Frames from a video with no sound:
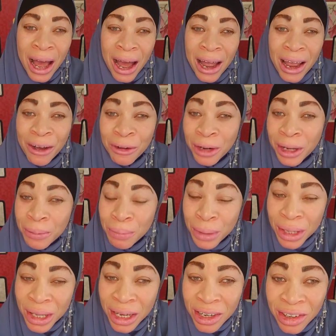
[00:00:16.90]
I hold a
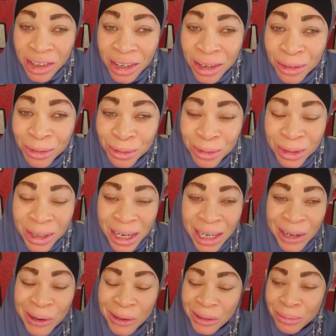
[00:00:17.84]
PhD in food
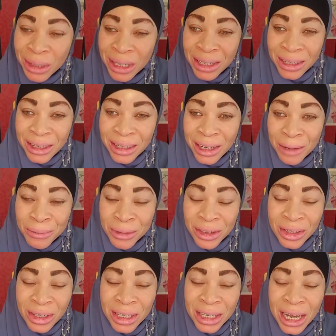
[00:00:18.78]
and cosmetic
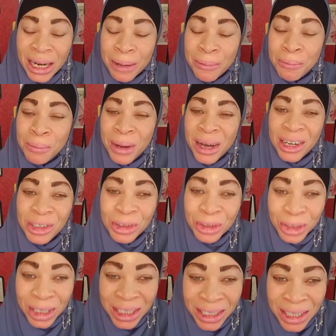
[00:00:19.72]
chemistry, and I'm
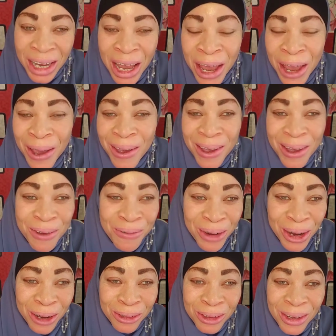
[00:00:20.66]
passionate
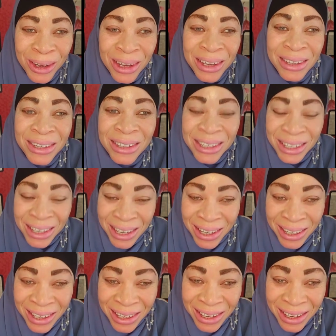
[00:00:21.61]
about
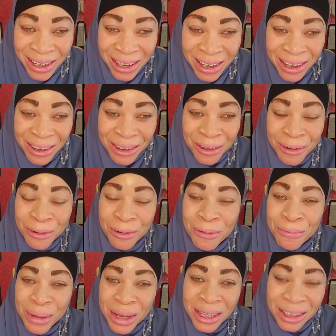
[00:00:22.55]
skincare
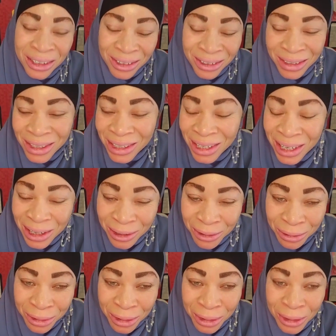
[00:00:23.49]
for persons with skin
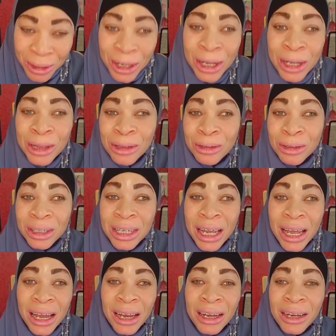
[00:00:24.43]
of color.
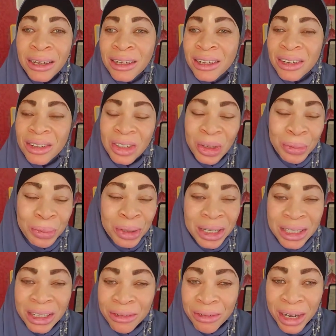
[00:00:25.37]
Today, the
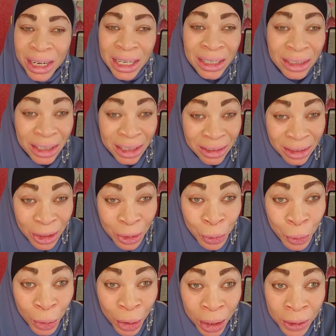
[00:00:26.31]
topic is a very
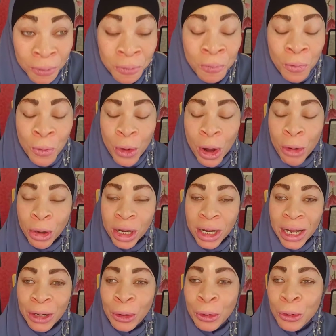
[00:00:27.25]
interesting one. We're
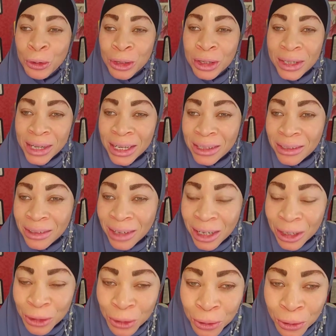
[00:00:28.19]
looking at
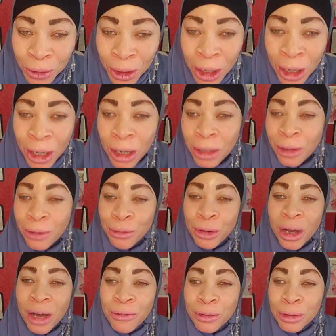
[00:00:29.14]
glutathione. A lot
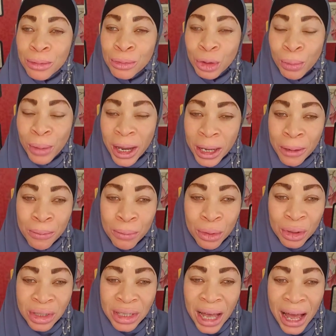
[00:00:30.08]
of you have come to my
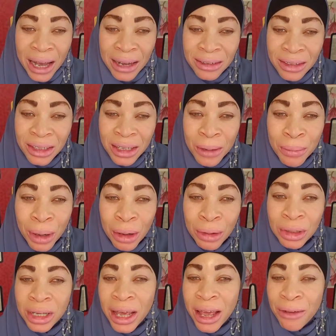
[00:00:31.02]
inbox asking
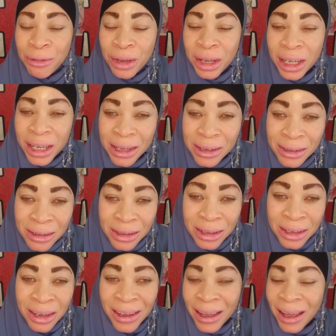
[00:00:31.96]
about the
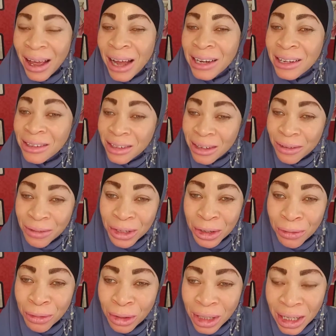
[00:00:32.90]
efficacy and the
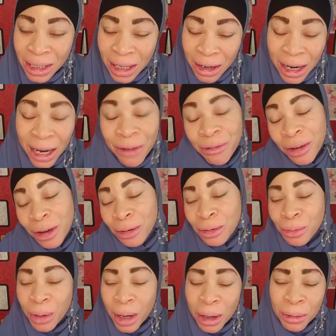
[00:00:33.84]
safety of glutathione. I
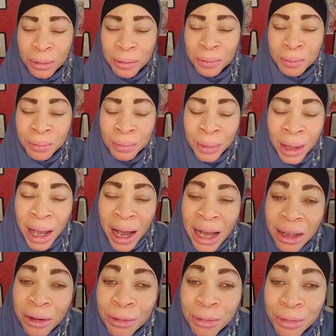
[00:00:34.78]
felt, well,
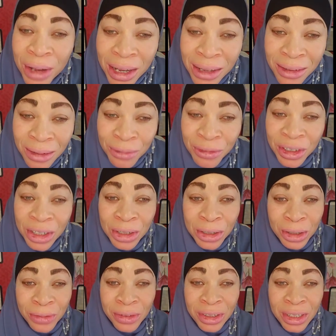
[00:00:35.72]
as our first
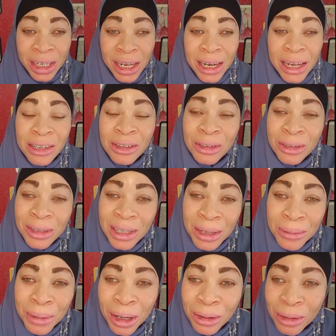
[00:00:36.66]
video of the year, let's talk
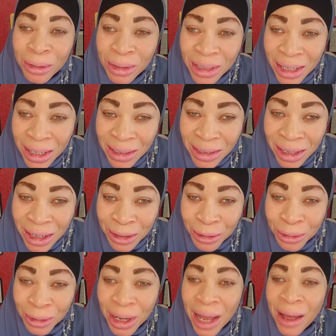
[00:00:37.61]
about
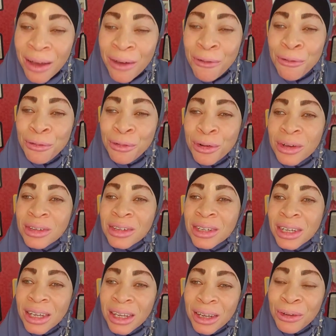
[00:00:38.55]
glutathione for
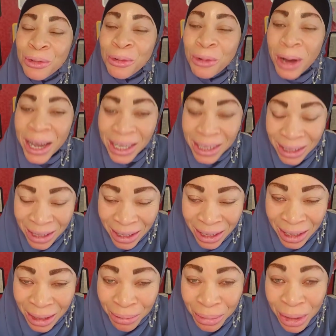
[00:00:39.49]
skin
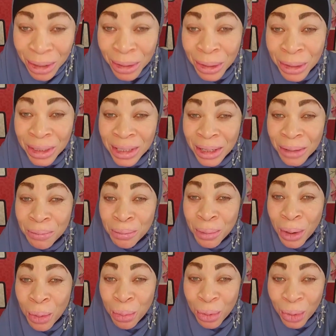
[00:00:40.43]
whitening, because it's a
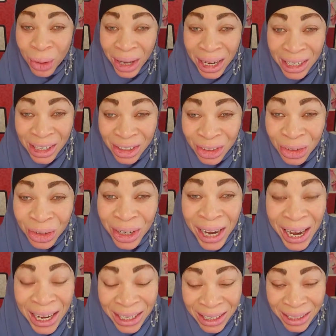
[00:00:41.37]
popular issue
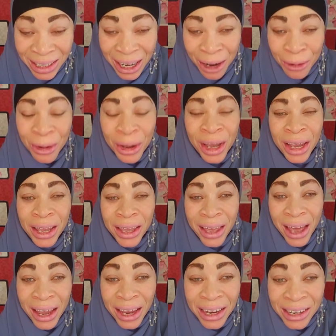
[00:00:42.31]
right now
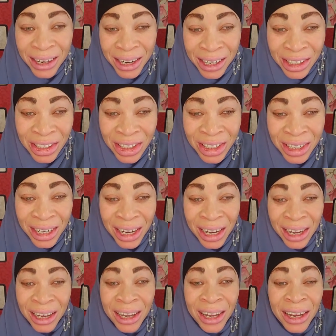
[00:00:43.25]
here in
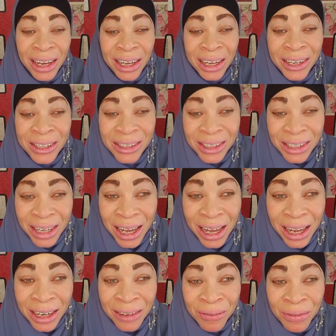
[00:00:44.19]
Nigeria,
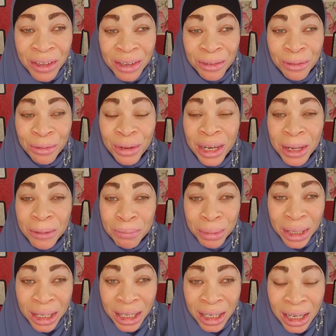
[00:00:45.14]
India,
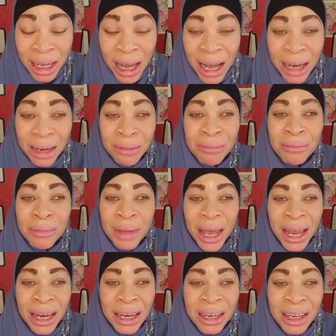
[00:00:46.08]
Philippines, and
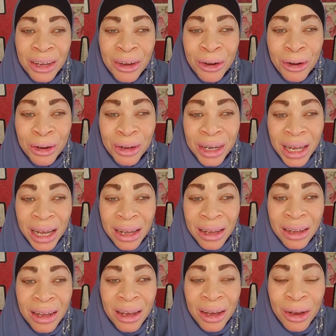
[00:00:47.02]
many
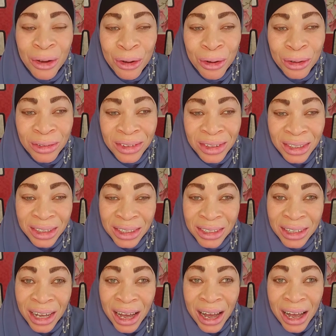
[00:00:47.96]
other
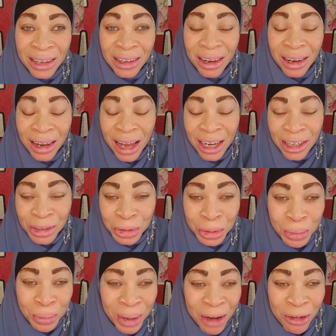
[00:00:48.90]
countries that has a large
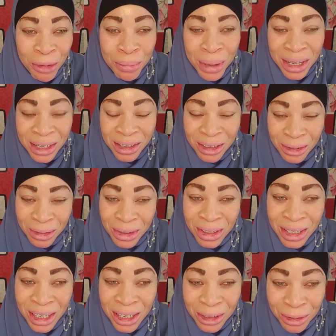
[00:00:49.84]
number of persons with
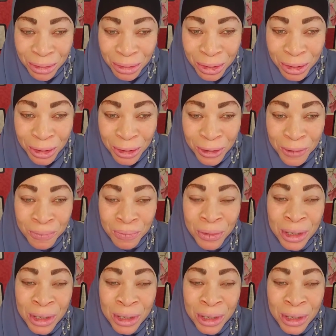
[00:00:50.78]
skin of color.